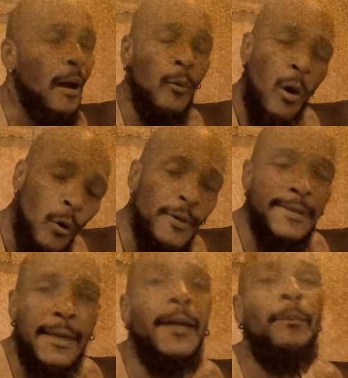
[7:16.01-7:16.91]
I will always
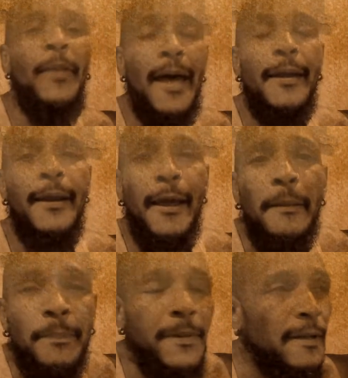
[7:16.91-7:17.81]
keep that name
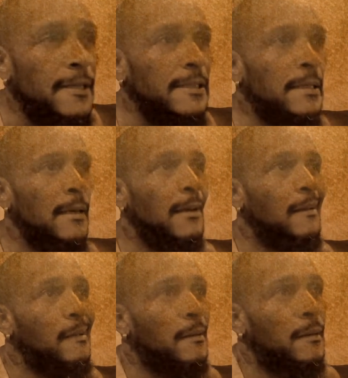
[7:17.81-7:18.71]
because
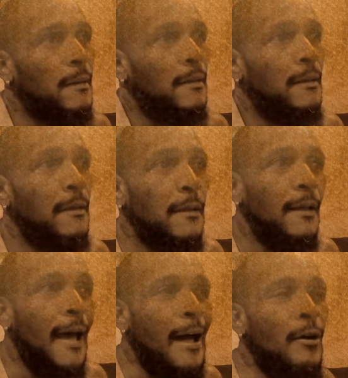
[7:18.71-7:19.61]

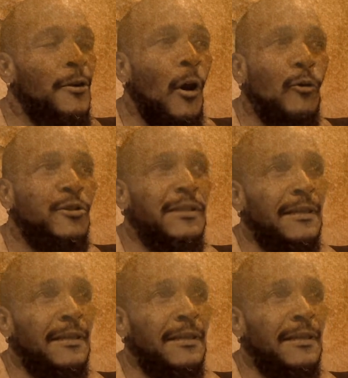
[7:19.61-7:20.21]
I don't know.